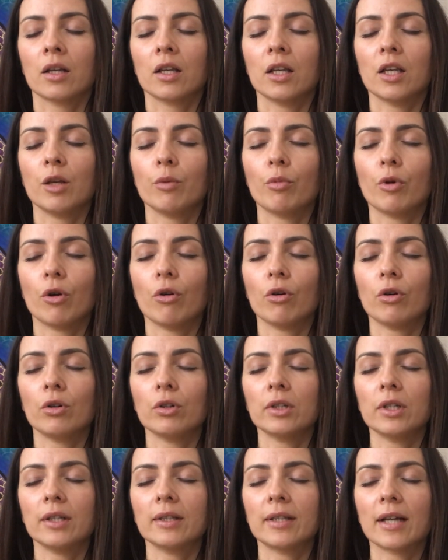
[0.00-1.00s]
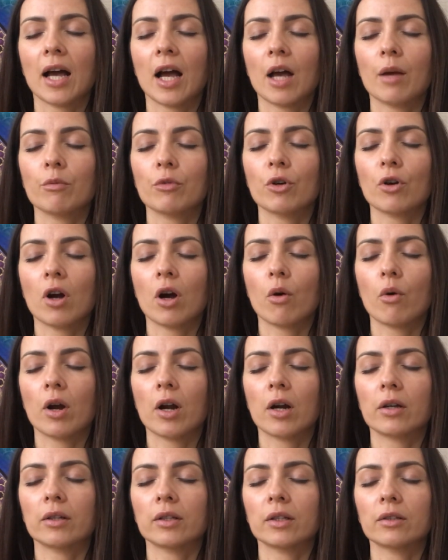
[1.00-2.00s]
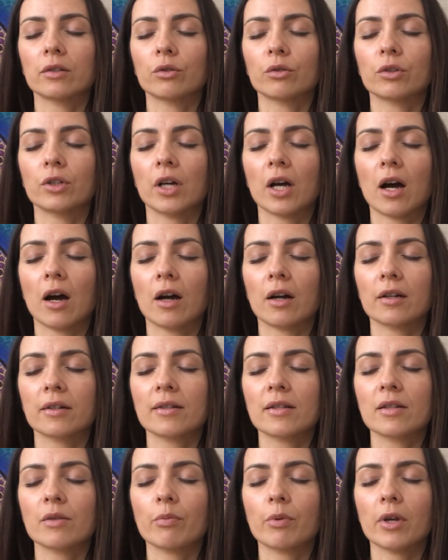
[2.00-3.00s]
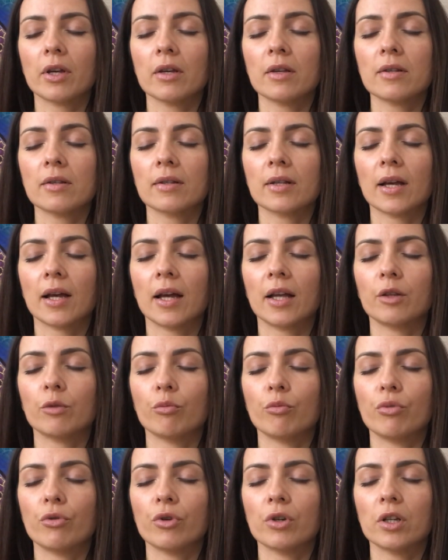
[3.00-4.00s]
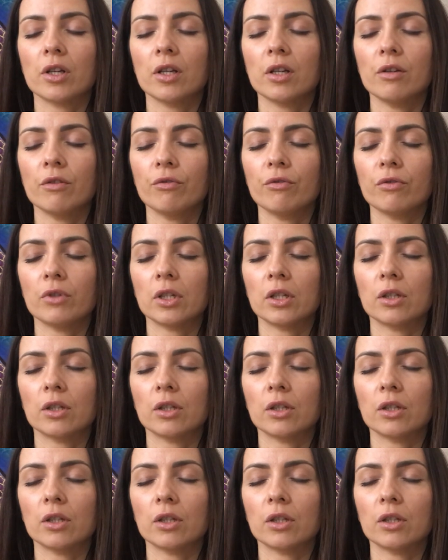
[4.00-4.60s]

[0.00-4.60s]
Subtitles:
Keep all the time your awareness on the heart space and breathe